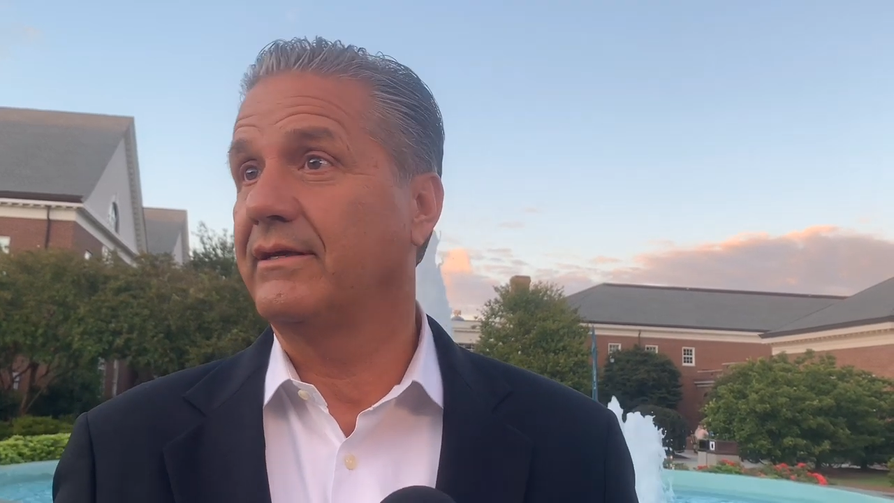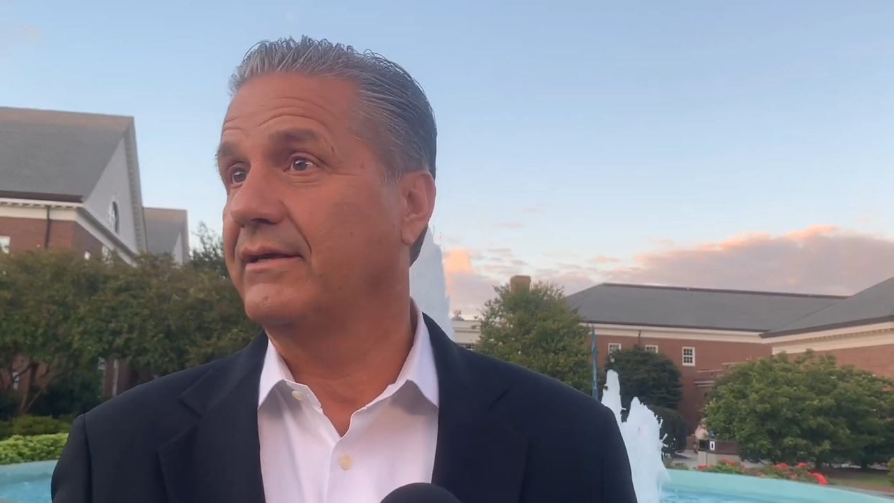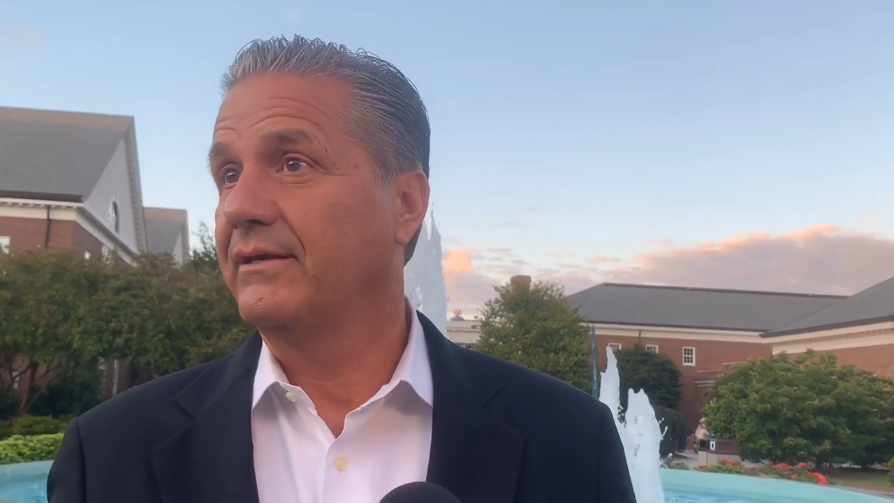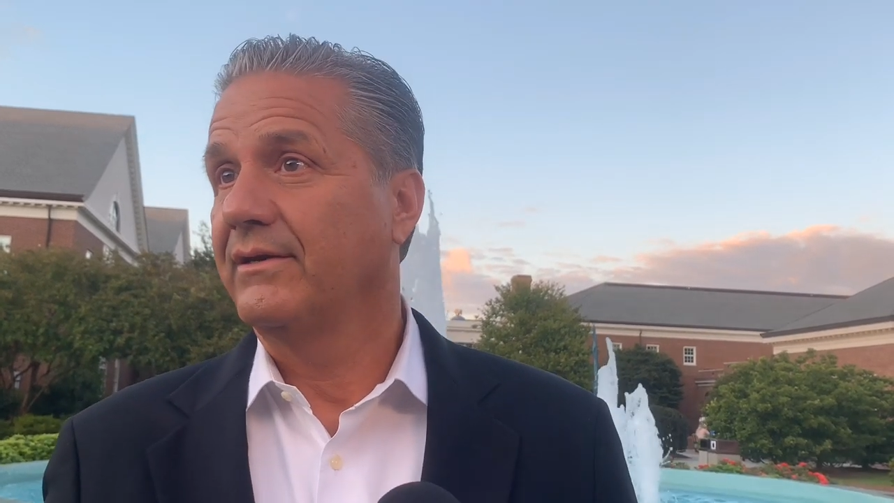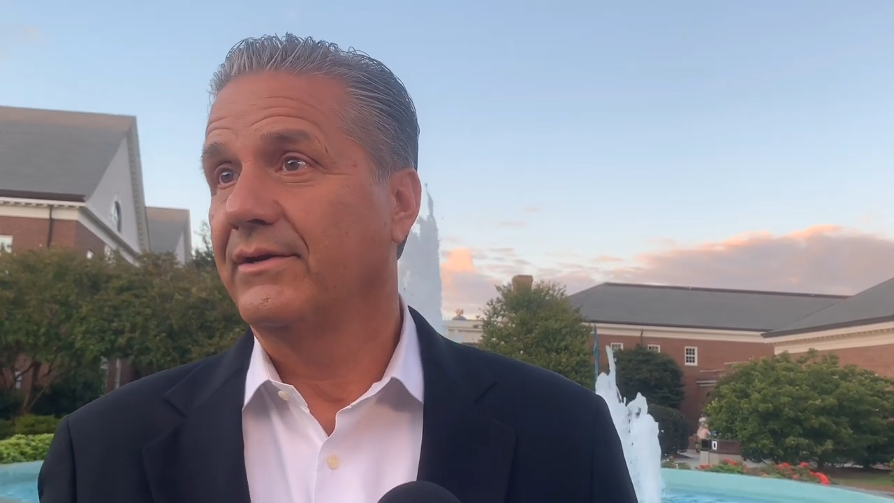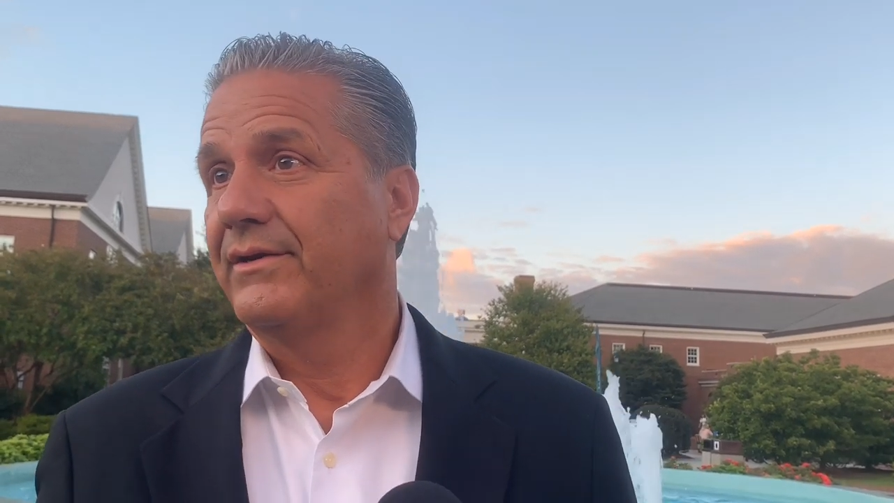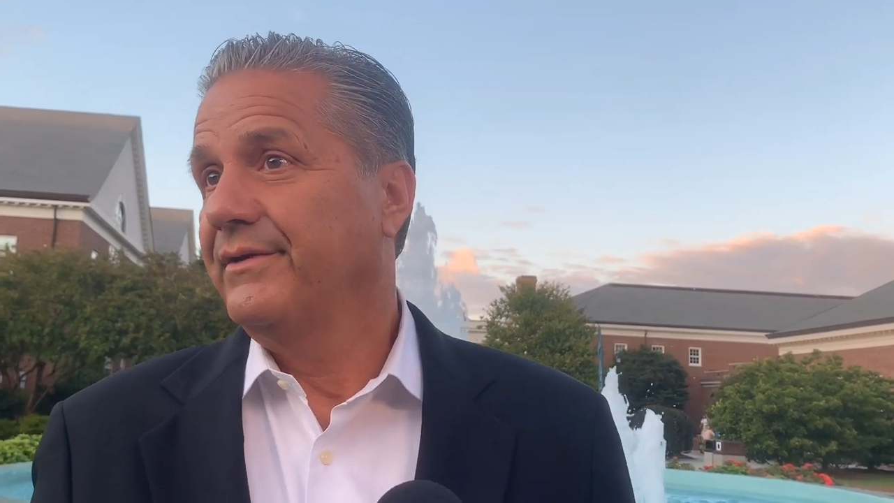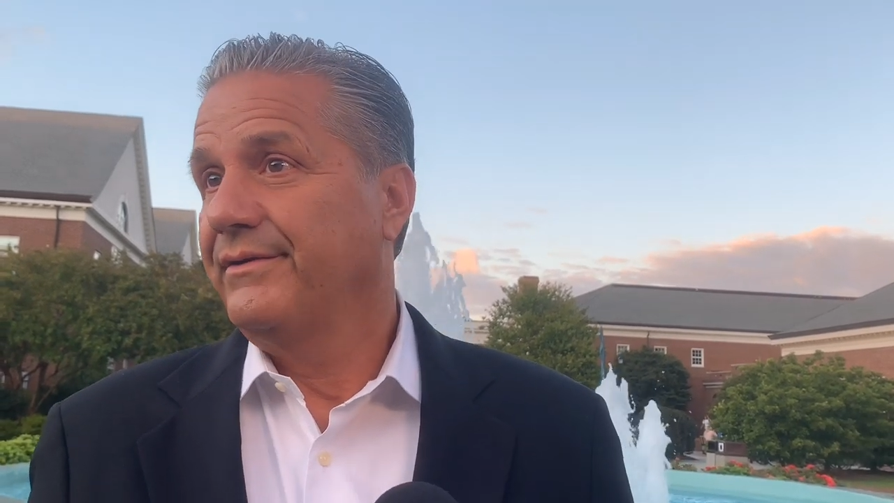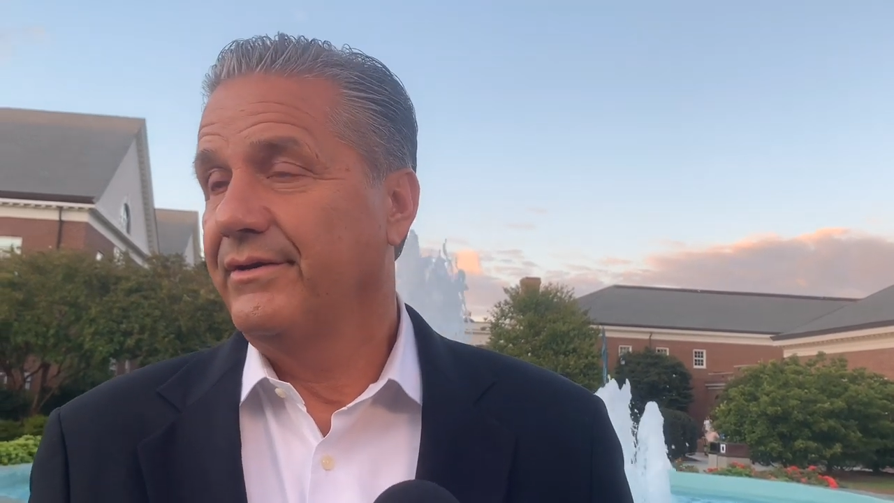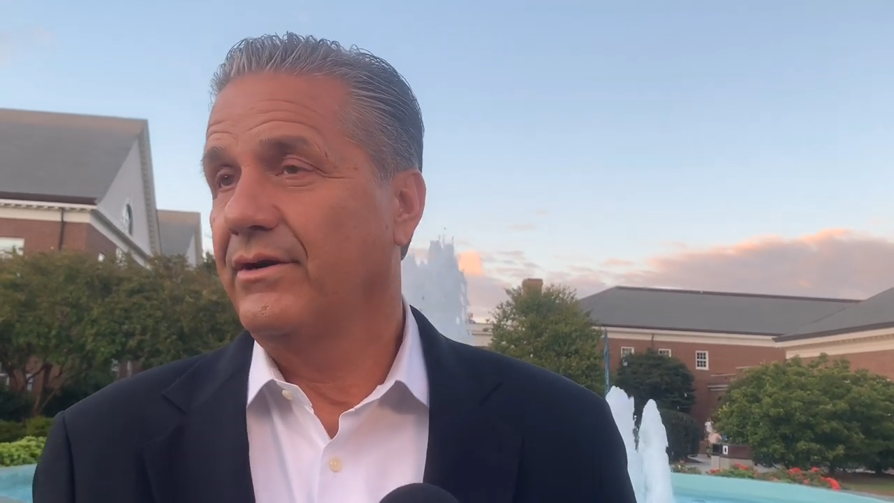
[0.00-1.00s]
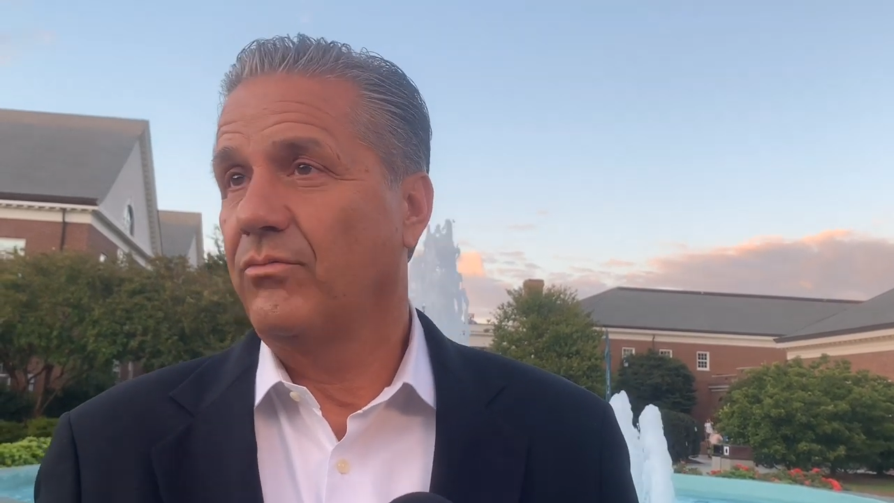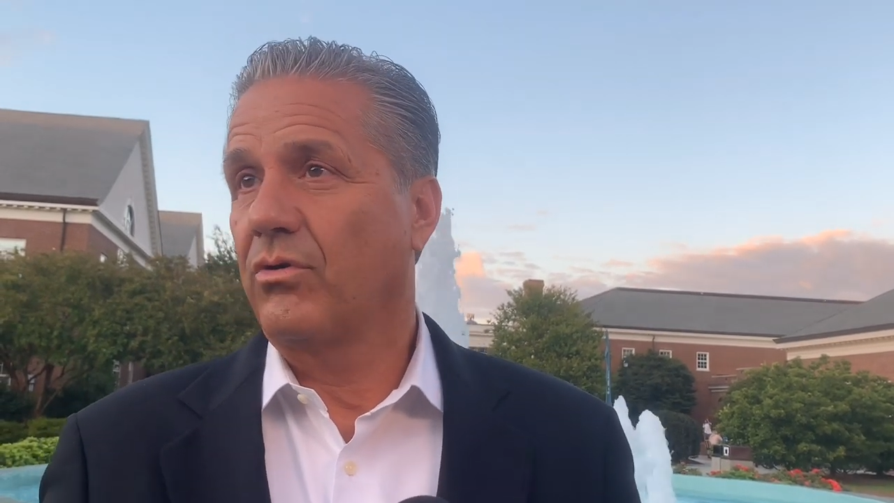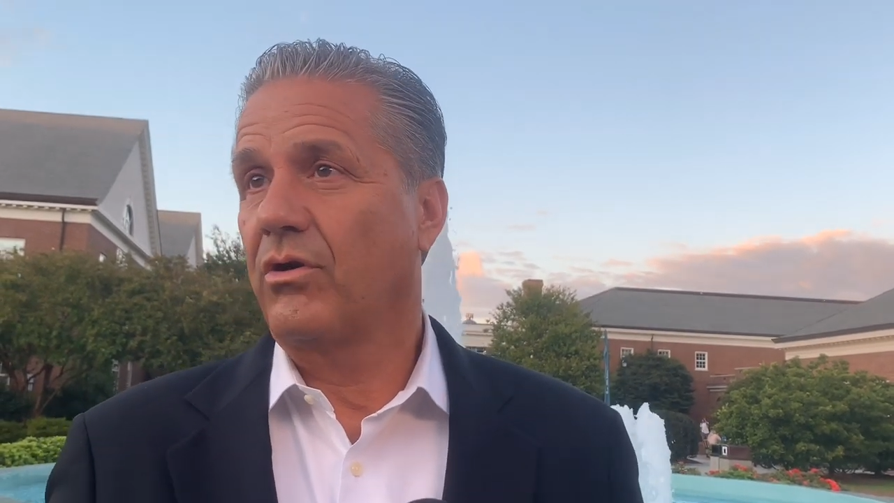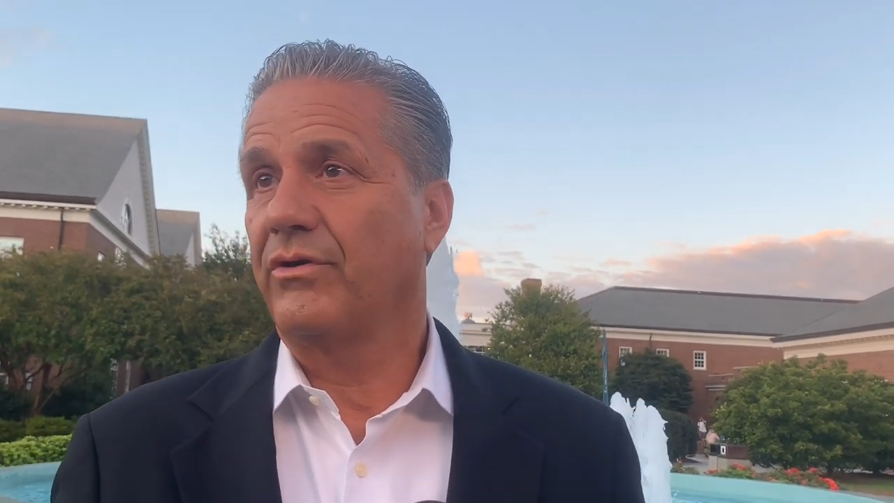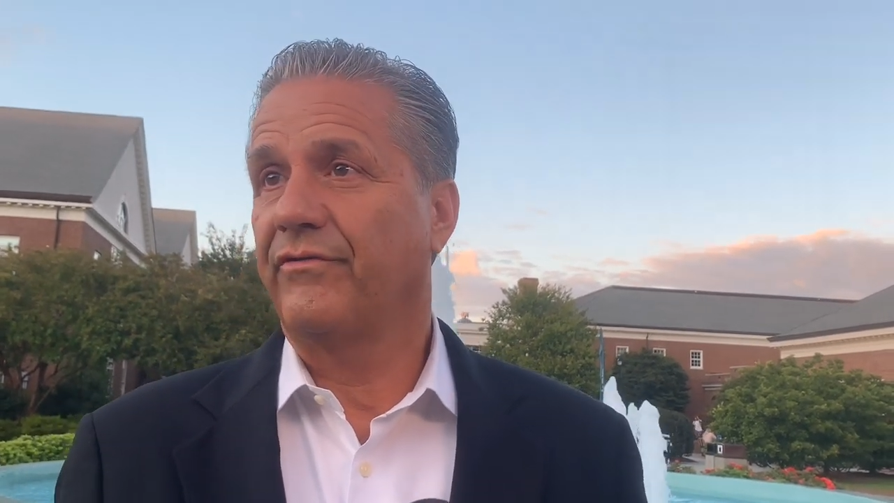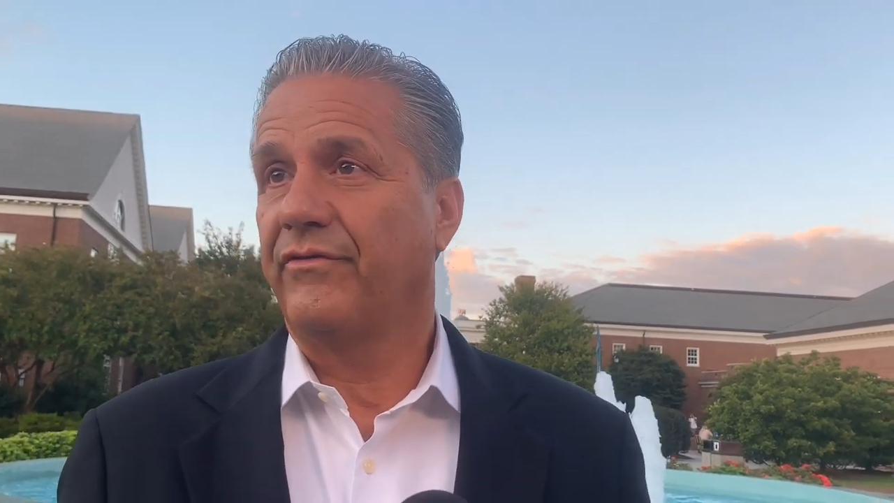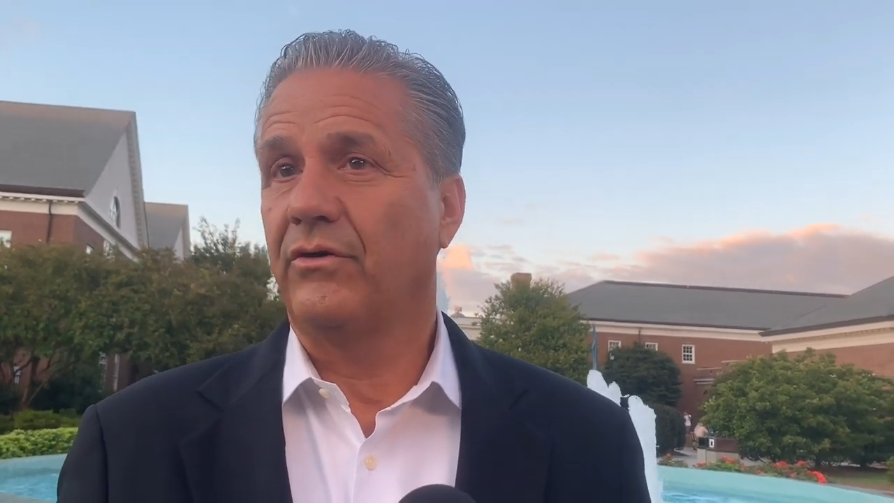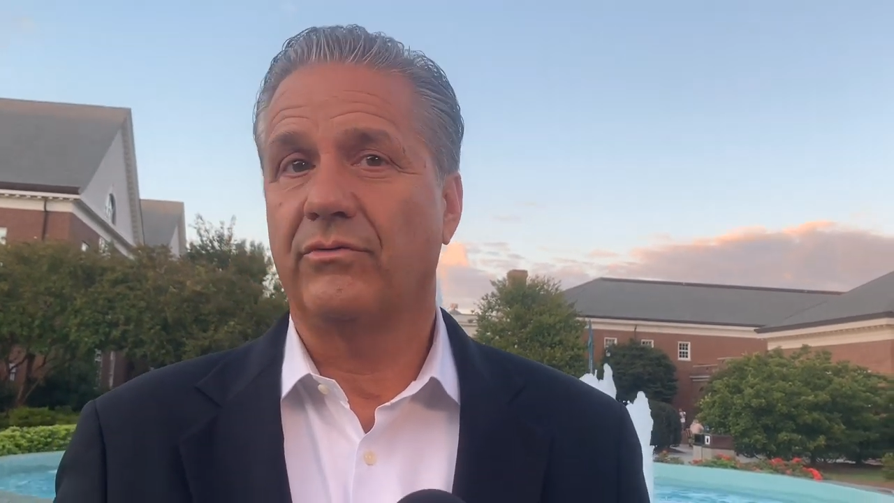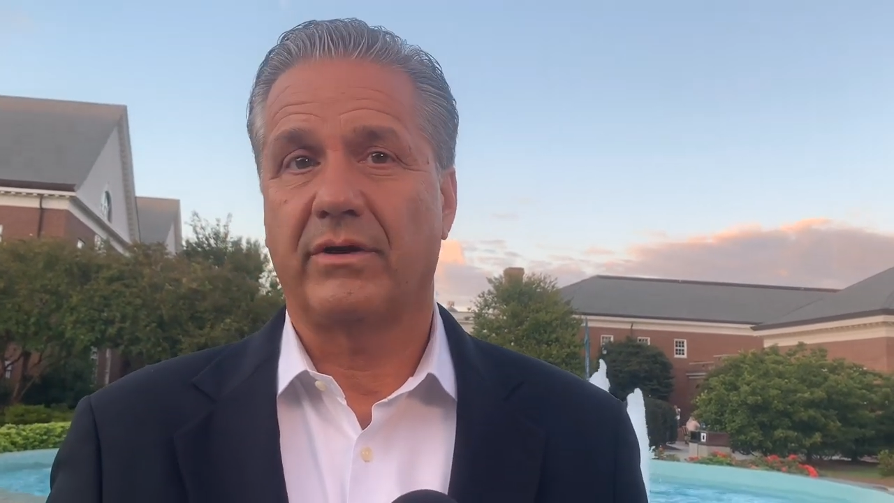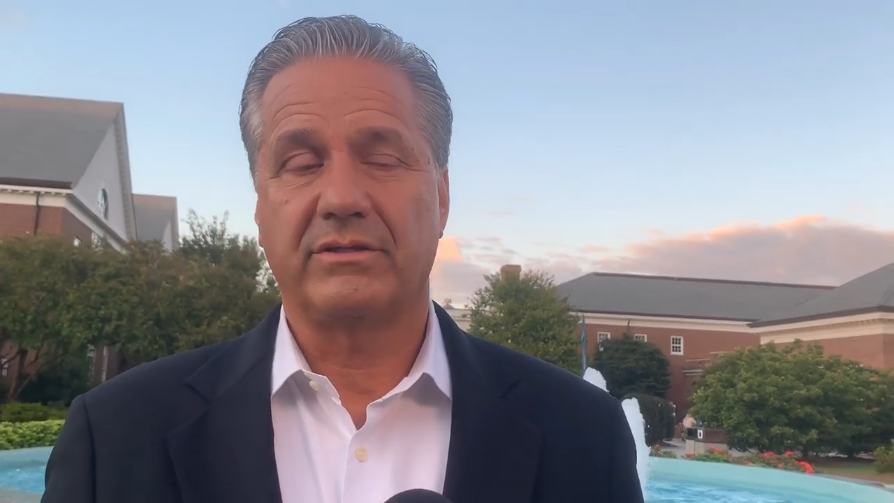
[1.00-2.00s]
They, you know, we're on the phone.